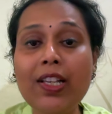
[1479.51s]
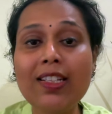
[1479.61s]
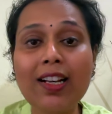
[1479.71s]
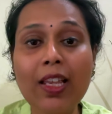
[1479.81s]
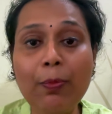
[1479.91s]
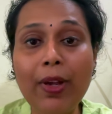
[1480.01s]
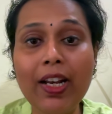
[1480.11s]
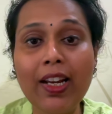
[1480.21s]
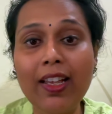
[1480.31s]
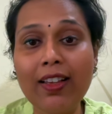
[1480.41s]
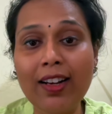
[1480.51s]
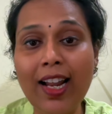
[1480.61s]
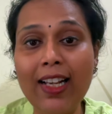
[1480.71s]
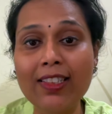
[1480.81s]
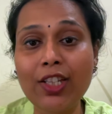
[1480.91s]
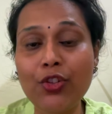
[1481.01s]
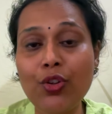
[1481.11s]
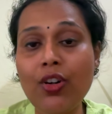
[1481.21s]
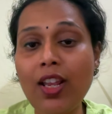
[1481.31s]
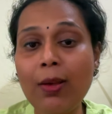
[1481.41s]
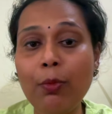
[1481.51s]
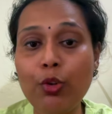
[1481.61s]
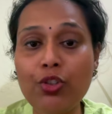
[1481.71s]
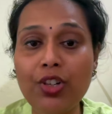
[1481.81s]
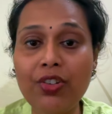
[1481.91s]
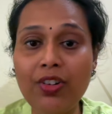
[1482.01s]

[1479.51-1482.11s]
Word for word: sleep and relaxation emotion